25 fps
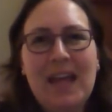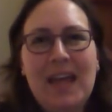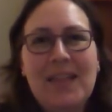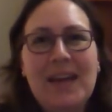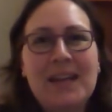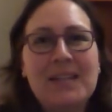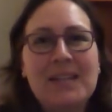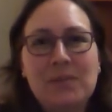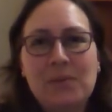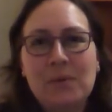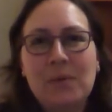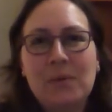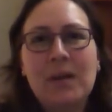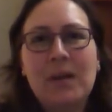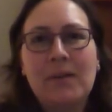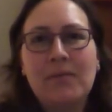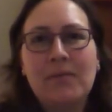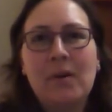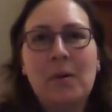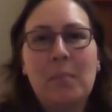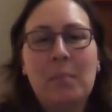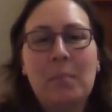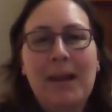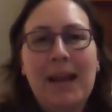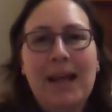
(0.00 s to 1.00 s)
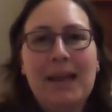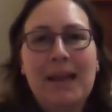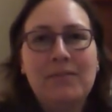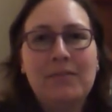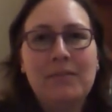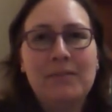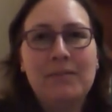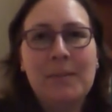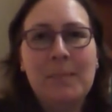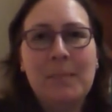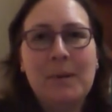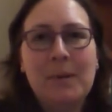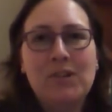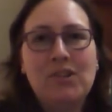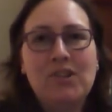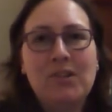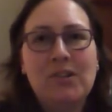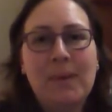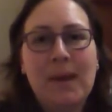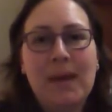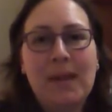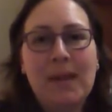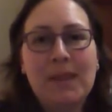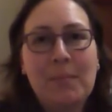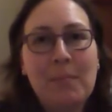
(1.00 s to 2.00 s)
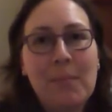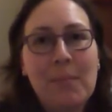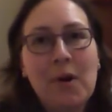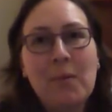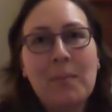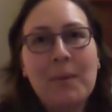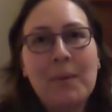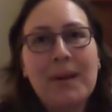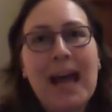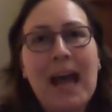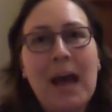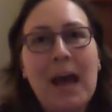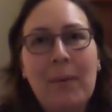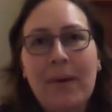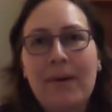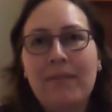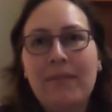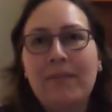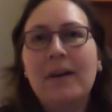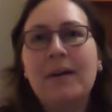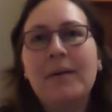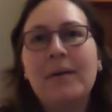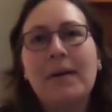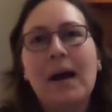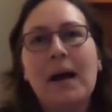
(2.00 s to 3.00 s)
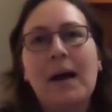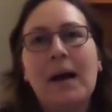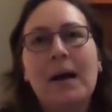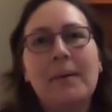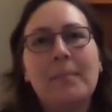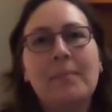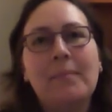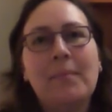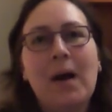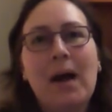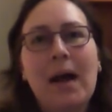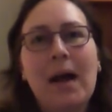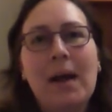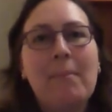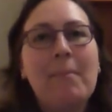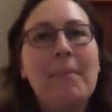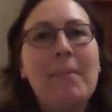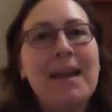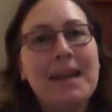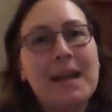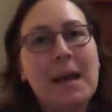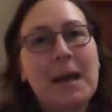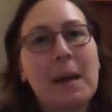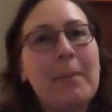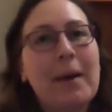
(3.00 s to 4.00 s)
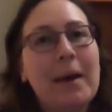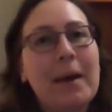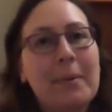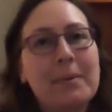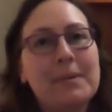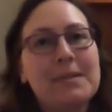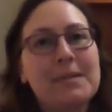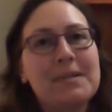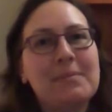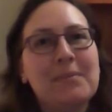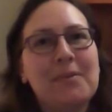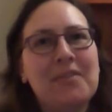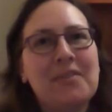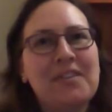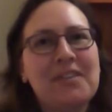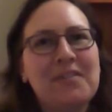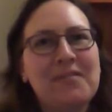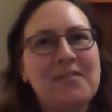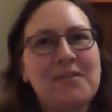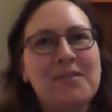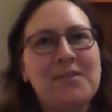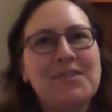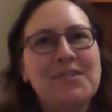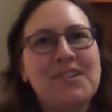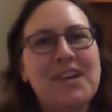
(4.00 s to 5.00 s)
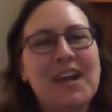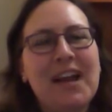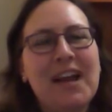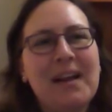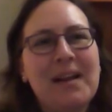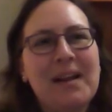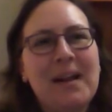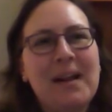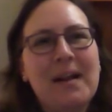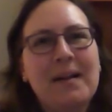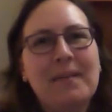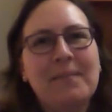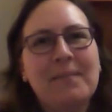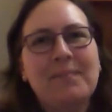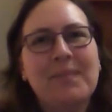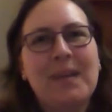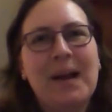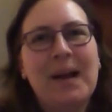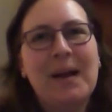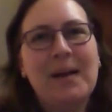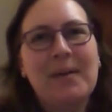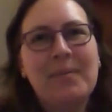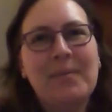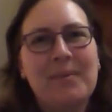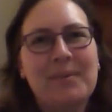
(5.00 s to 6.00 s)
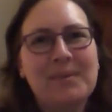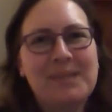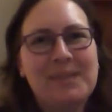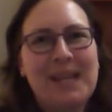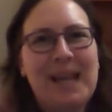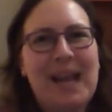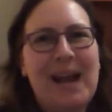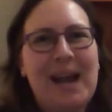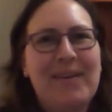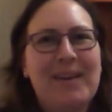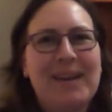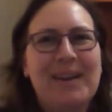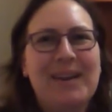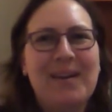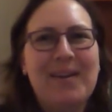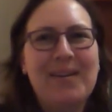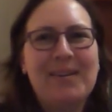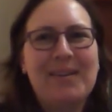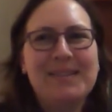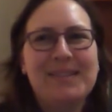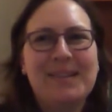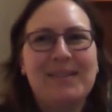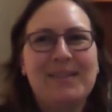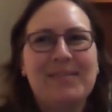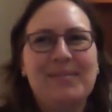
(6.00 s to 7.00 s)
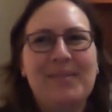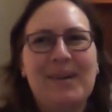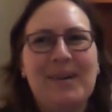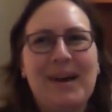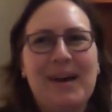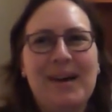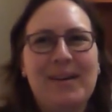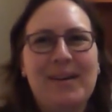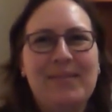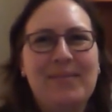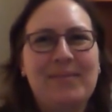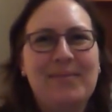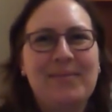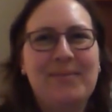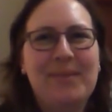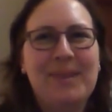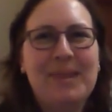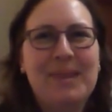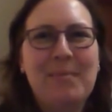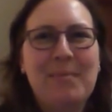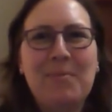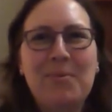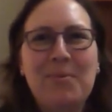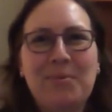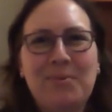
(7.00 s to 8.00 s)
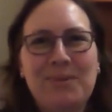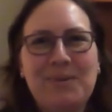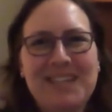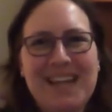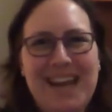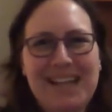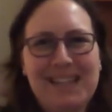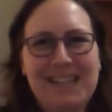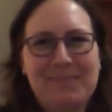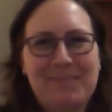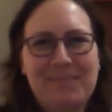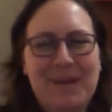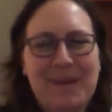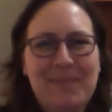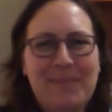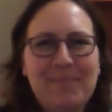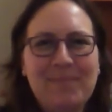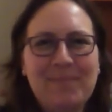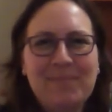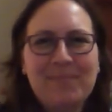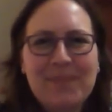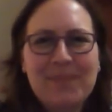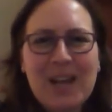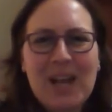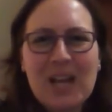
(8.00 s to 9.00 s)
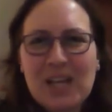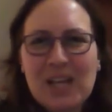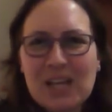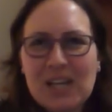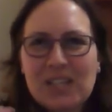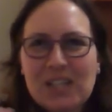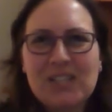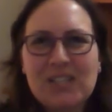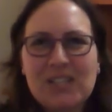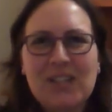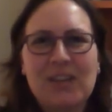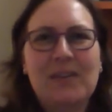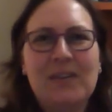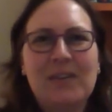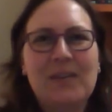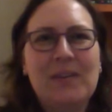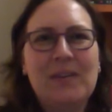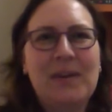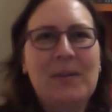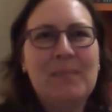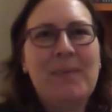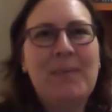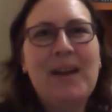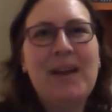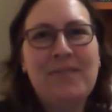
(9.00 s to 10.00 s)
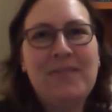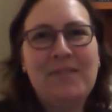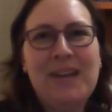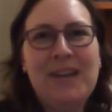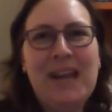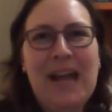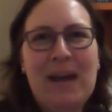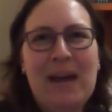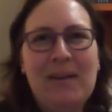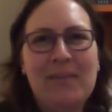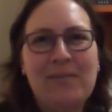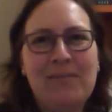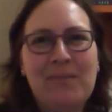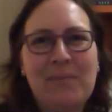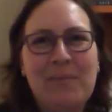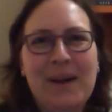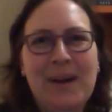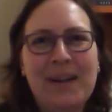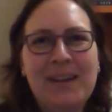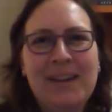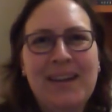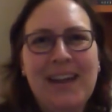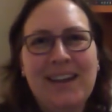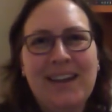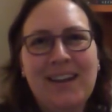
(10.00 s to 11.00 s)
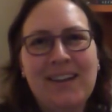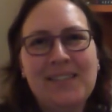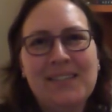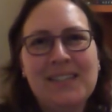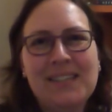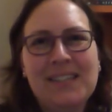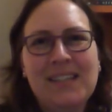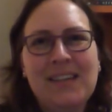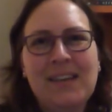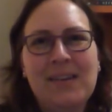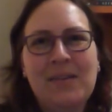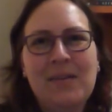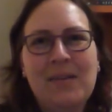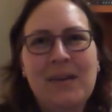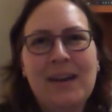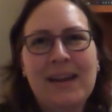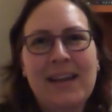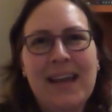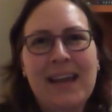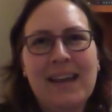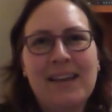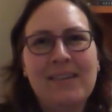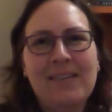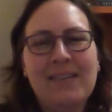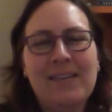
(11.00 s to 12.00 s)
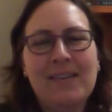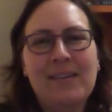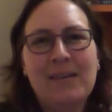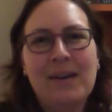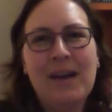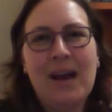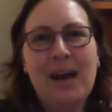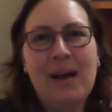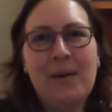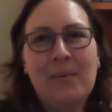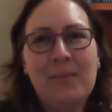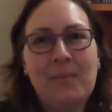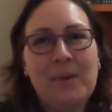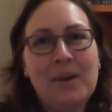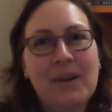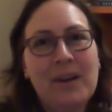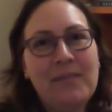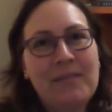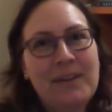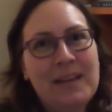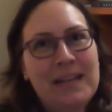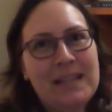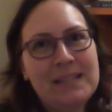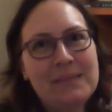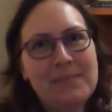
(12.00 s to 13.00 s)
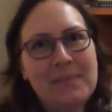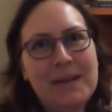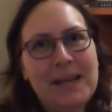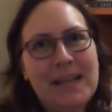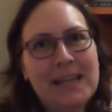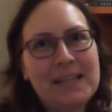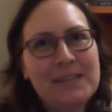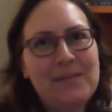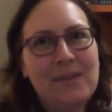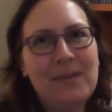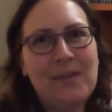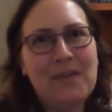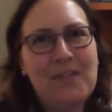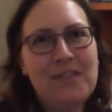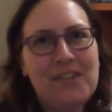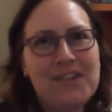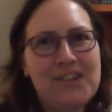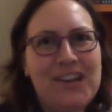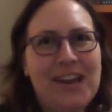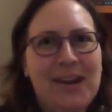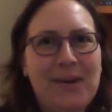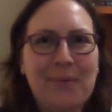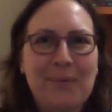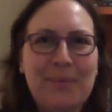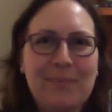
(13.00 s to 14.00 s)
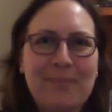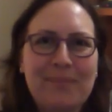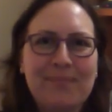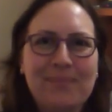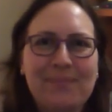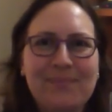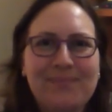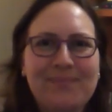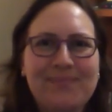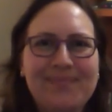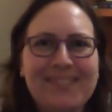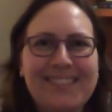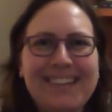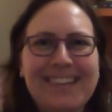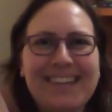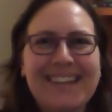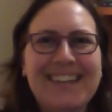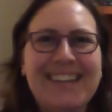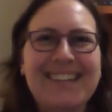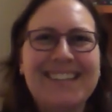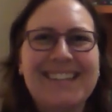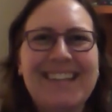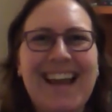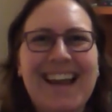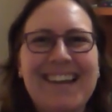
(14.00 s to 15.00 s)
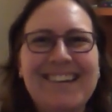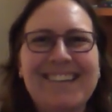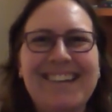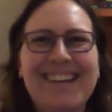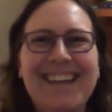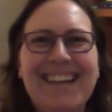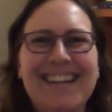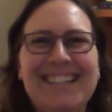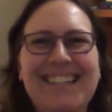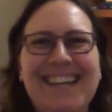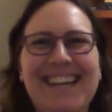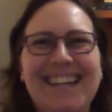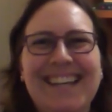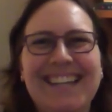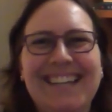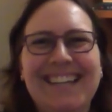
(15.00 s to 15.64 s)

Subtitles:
That's all I've got planned for Rip It and Ship It at the moment. However, I may come back with some more in the future. We'll see how it goes and when the mood takes me. So, bye for now everyone, and I'll see you again when I release my next vlog on the channel. Catch you later.